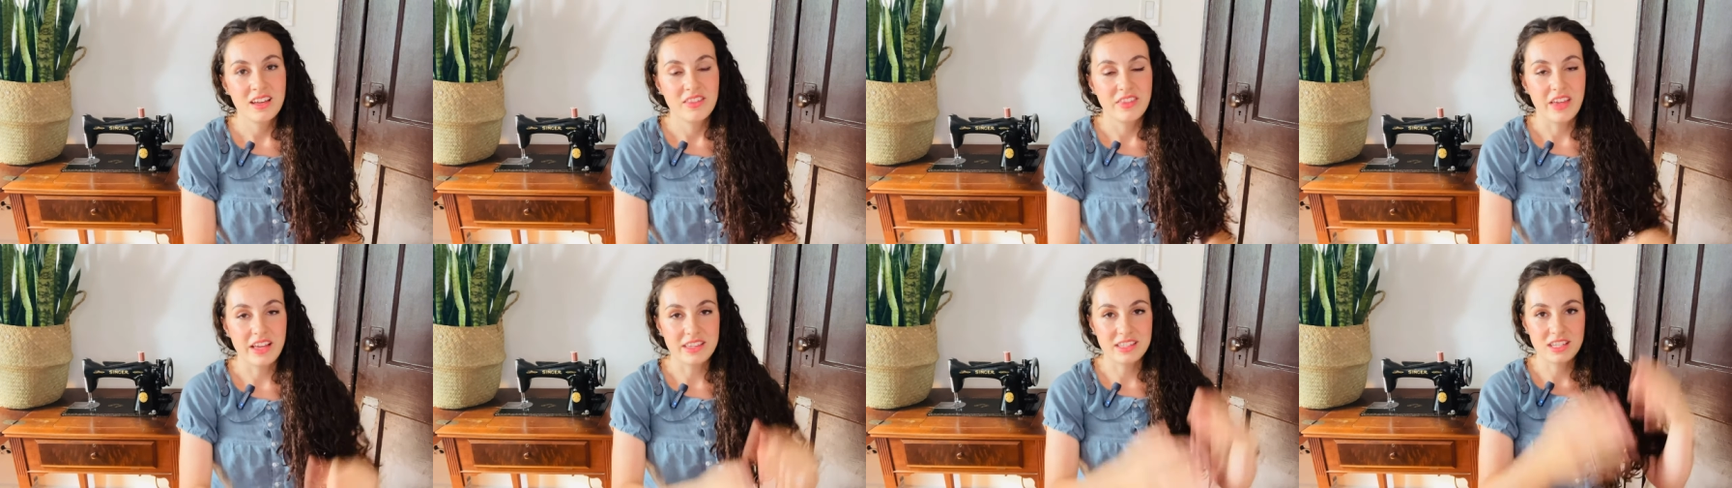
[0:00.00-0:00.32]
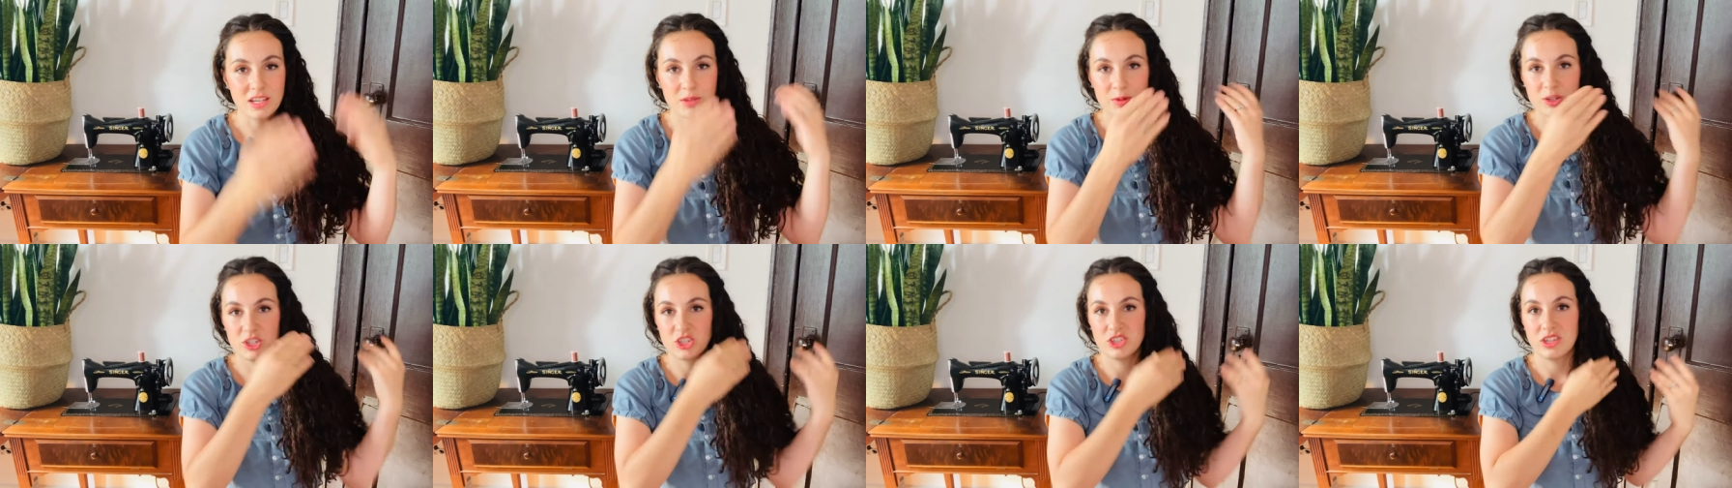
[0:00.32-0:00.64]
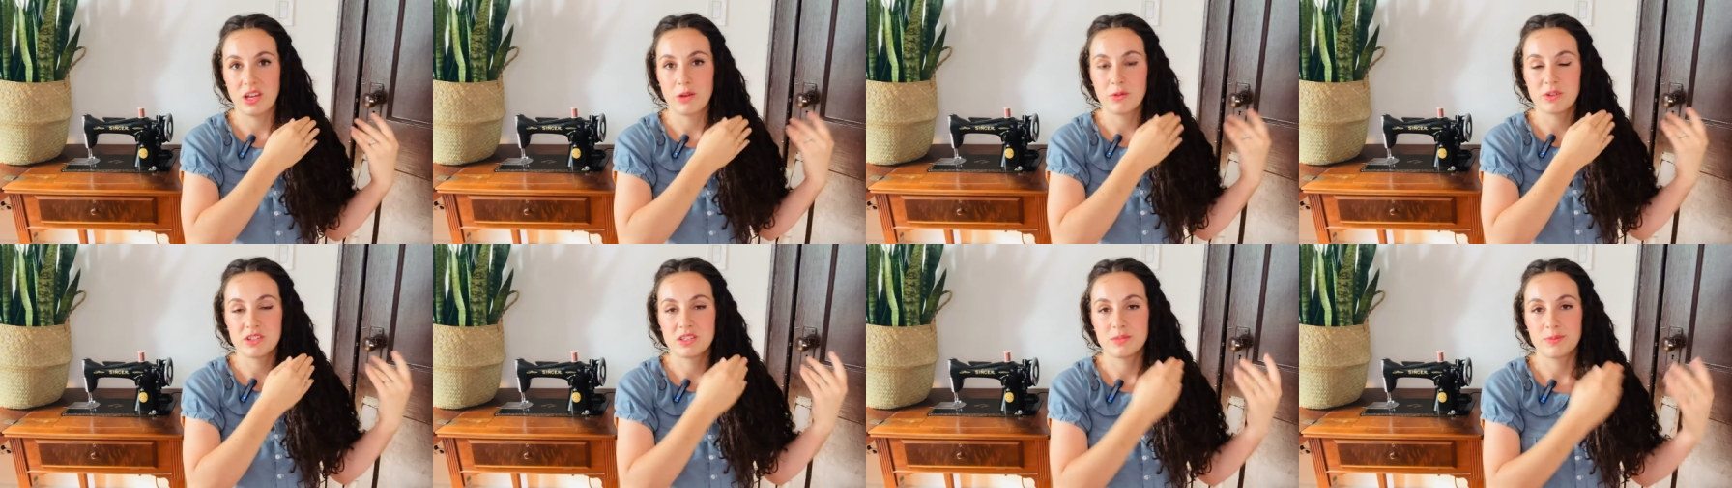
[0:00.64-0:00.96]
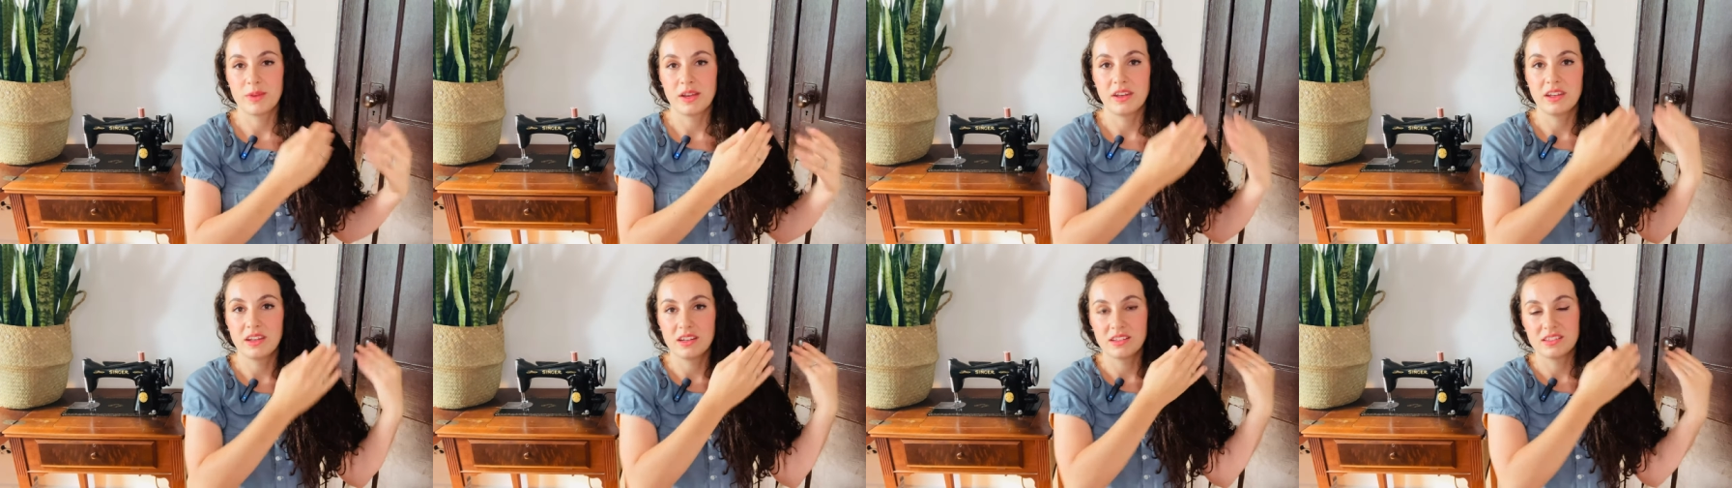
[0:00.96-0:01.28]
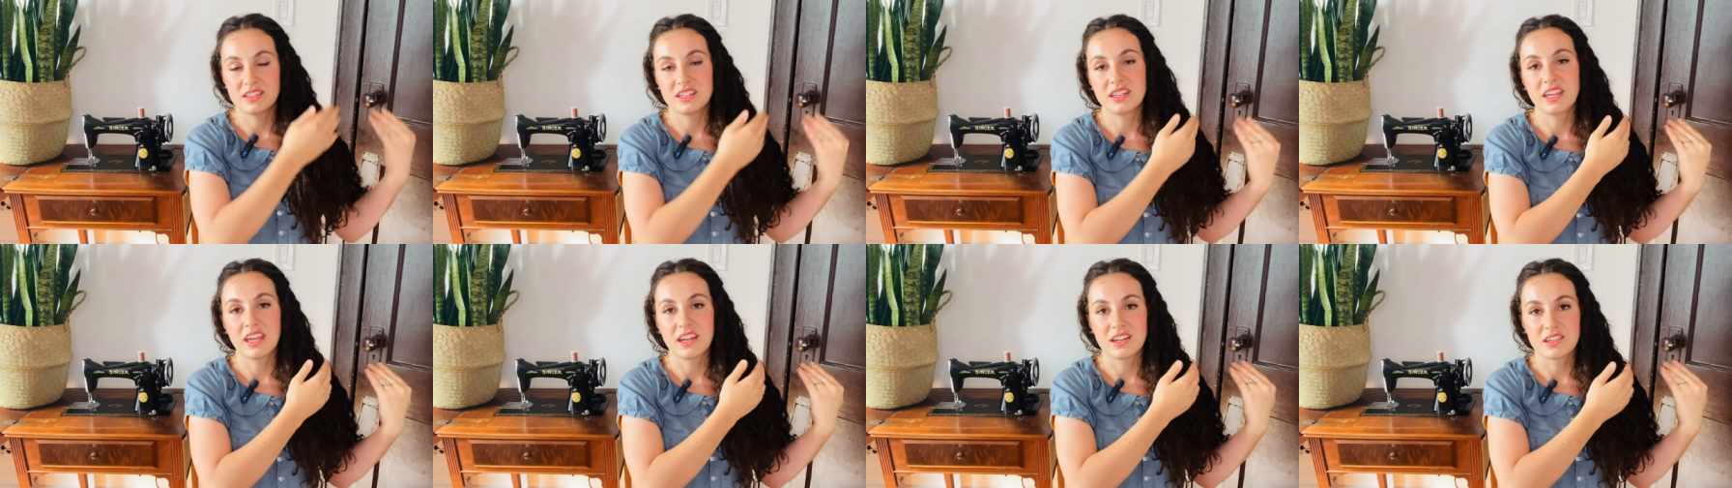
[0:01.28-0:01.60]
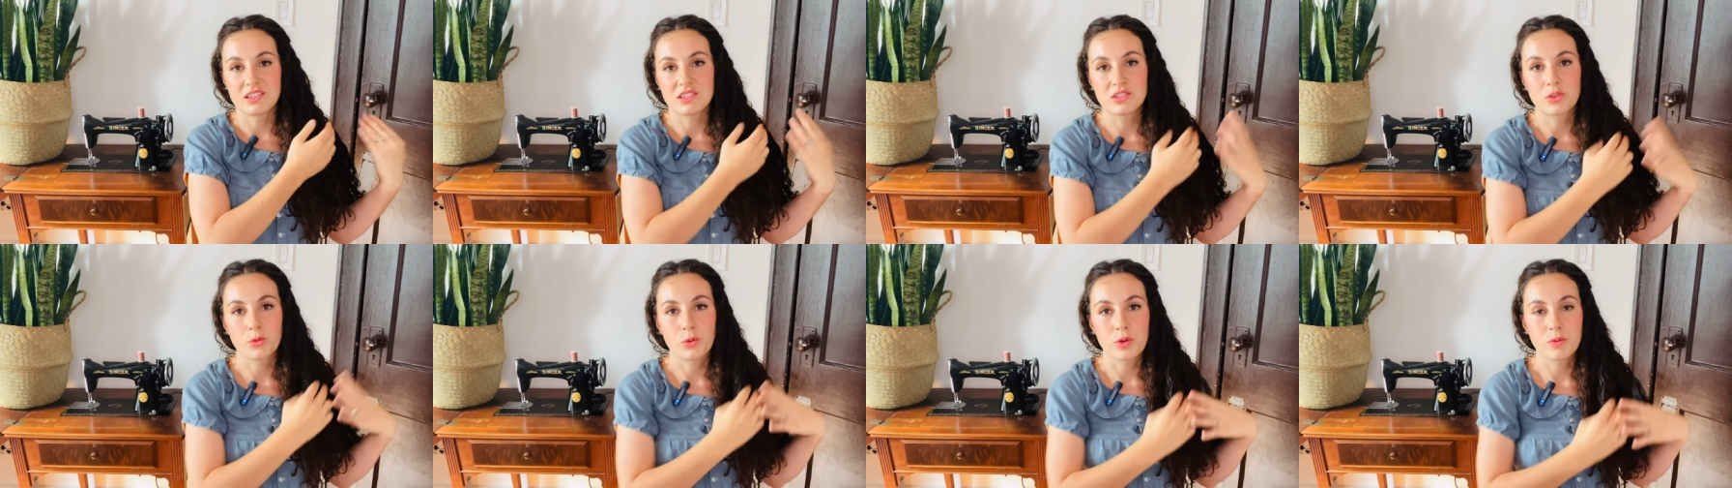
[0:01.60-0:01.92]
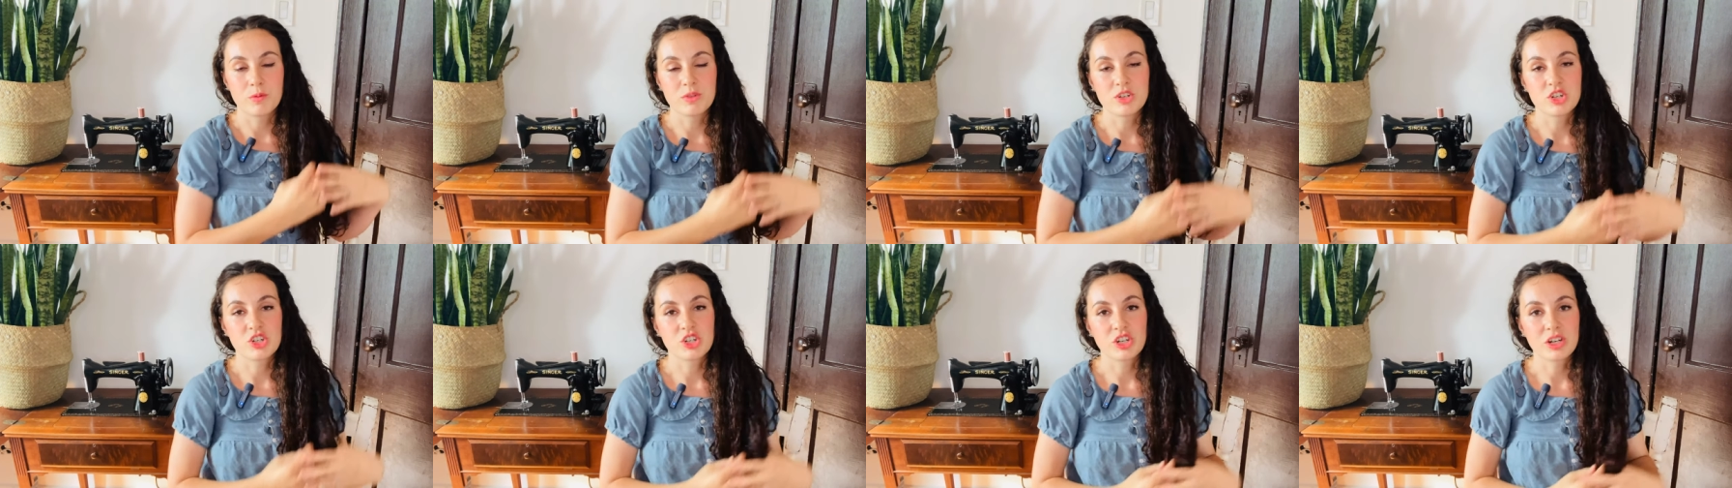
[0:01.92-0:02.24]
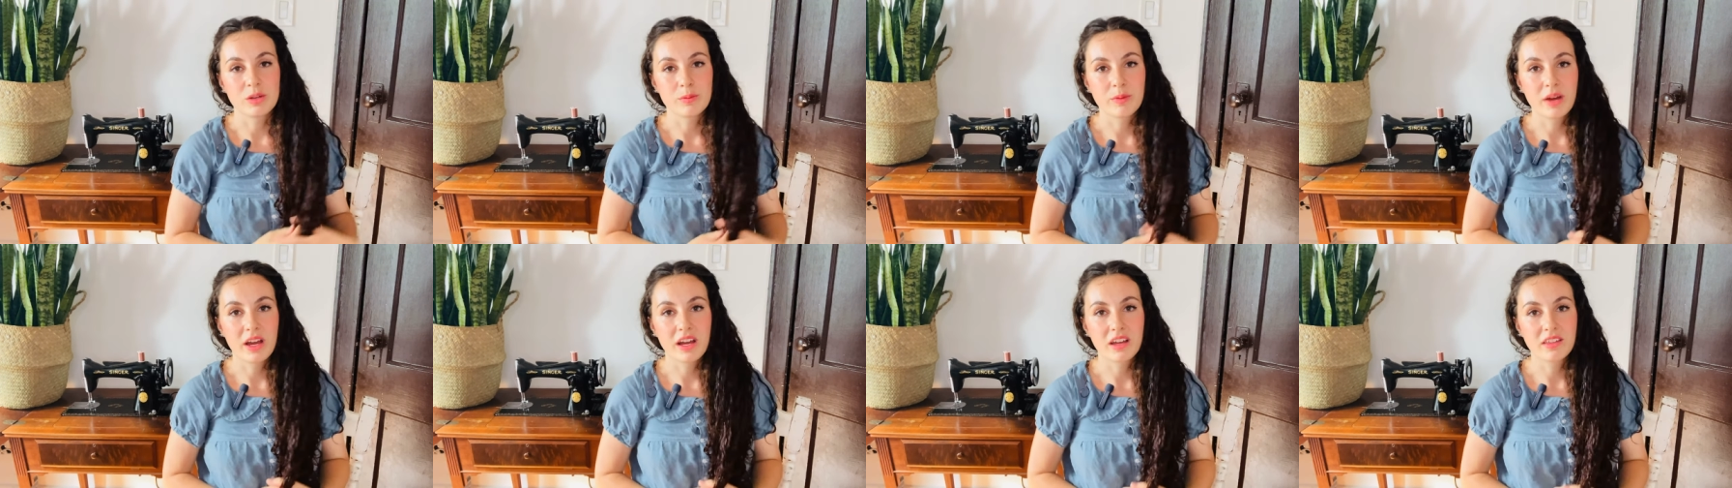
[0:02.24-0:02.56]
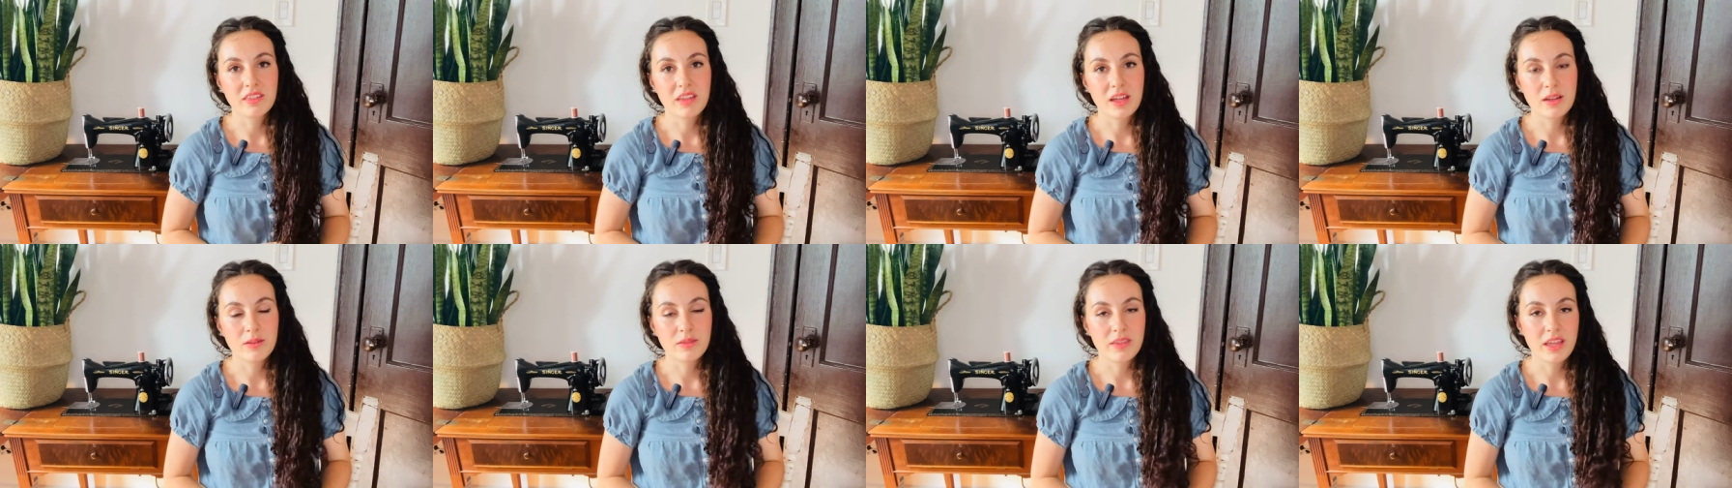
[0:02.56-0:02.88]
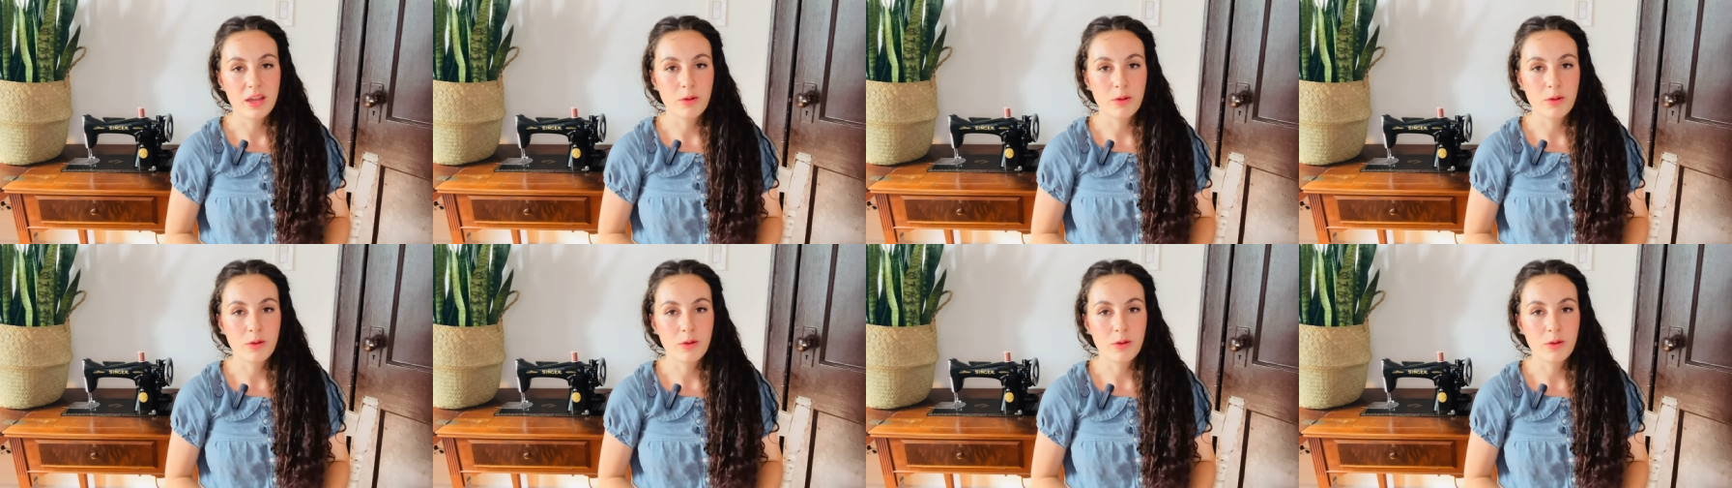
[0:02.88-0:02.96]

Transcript: that's how much they were spending to get a sewing machine back then.